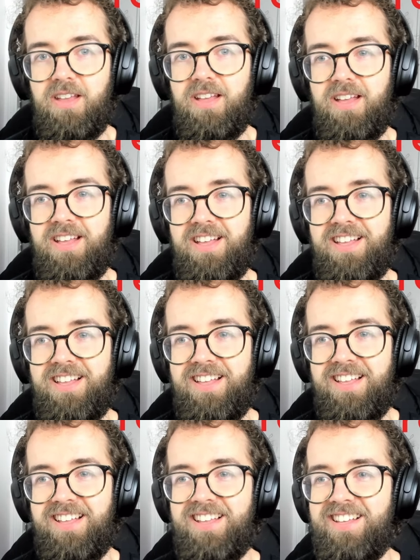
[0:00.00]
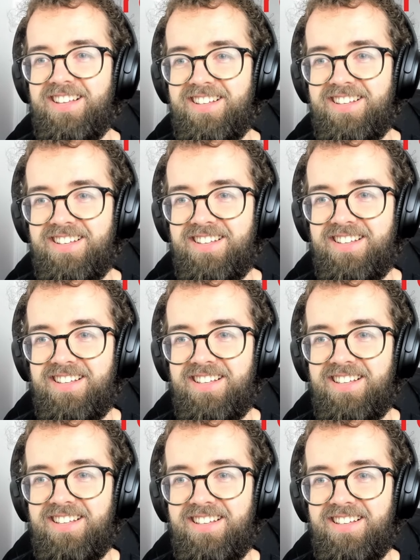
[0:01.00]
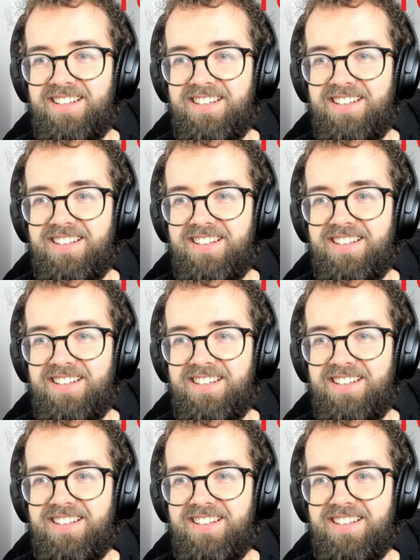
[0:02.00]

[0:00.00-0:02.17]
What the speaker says: The person shown says nothing.